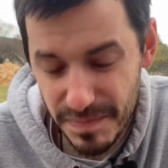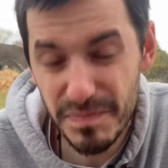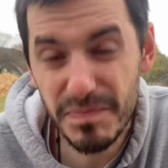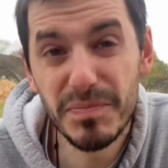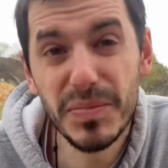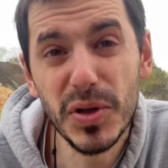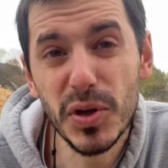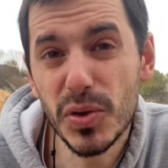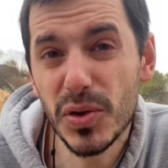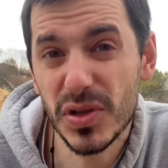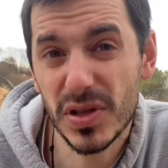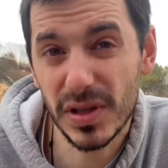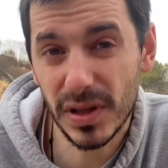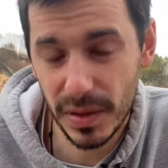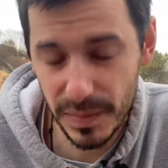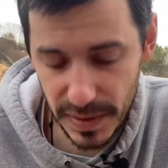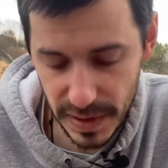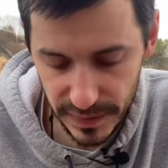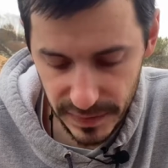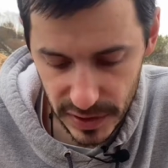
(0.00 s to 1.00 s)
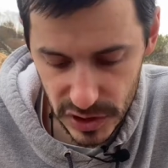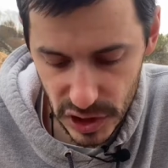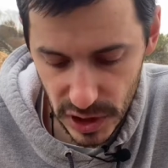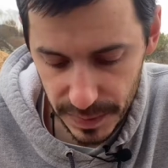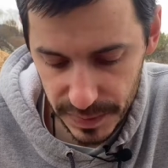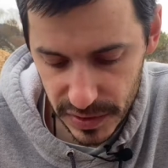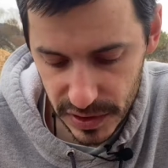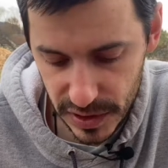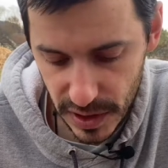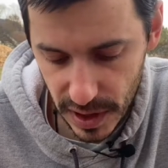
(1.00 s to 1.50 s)
boost, a little bit of a
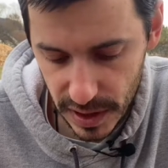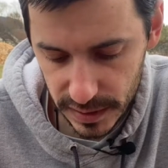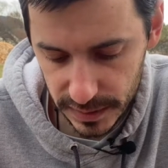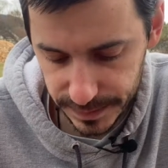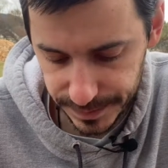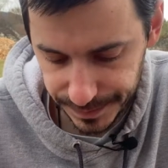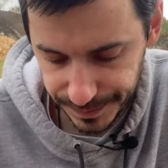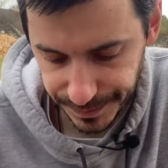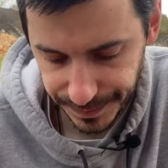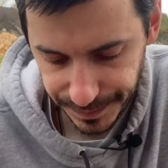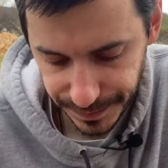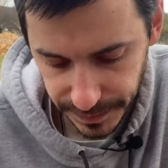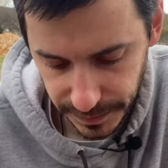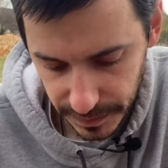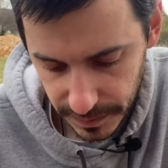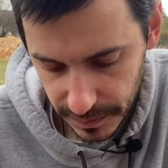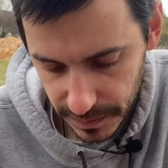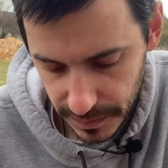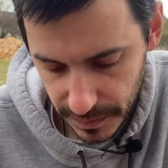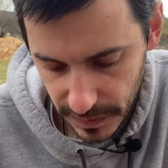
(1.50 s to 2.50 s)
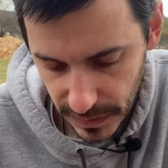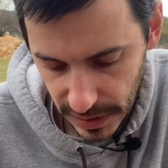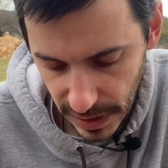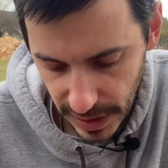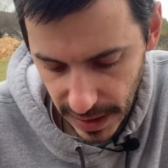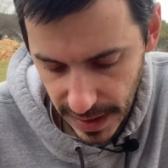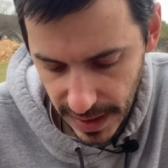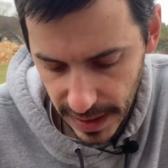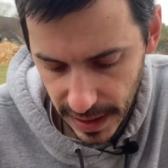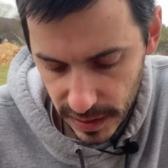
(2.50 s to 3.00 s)
jump start.
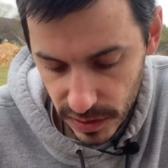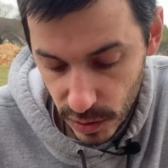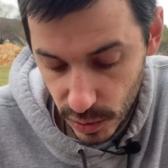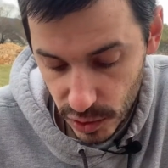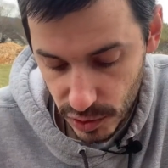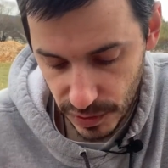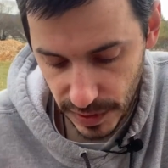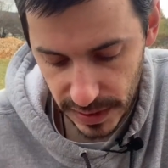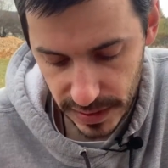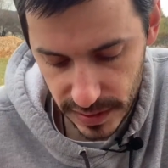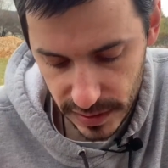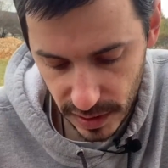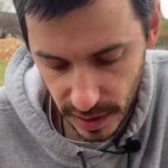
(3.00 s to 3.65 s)
And nutrients.